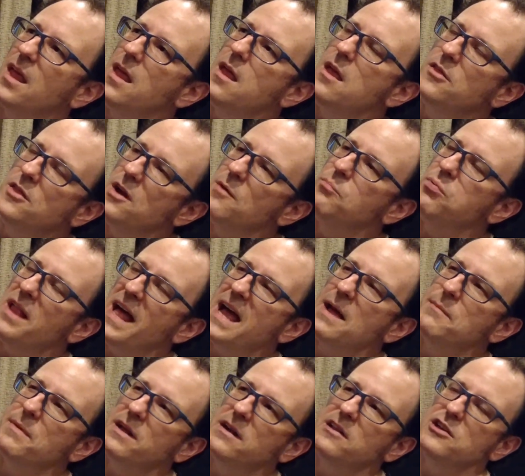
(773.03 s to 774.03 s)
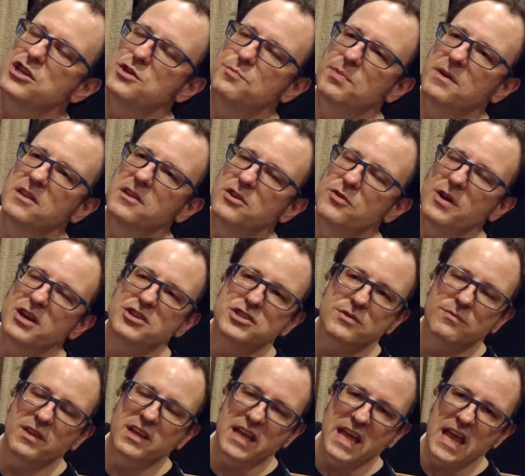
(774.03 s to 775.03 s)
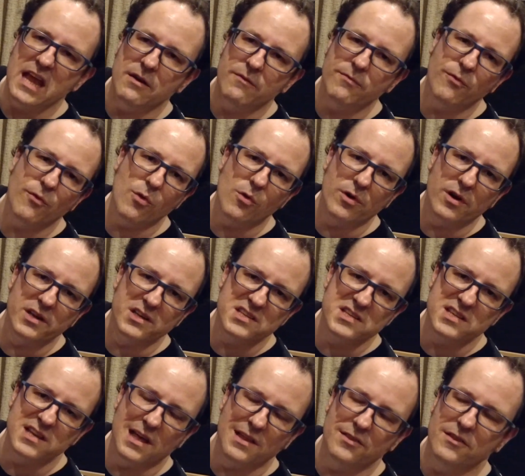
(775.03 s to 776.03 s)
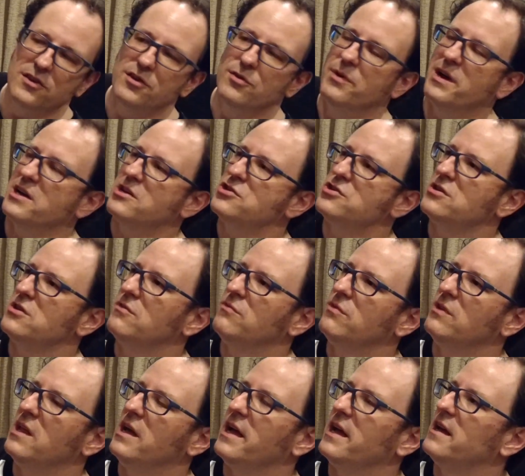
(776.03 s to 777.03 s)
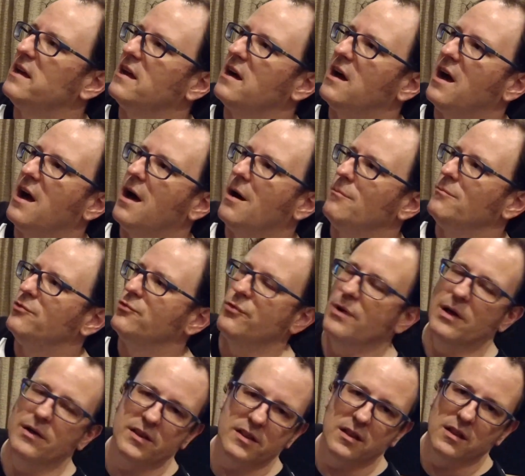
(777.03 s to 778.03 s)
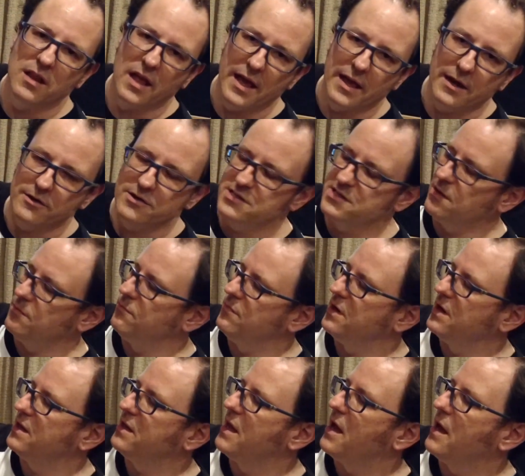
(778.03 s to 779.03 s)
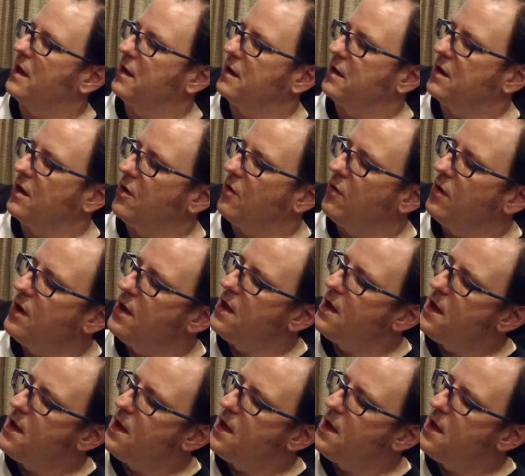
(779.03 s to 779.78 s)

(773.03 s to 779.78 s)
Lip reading: They're black metalish, but in the direction of like Hate Forest, not in the direction of like Drowning the Light or something like that, you know.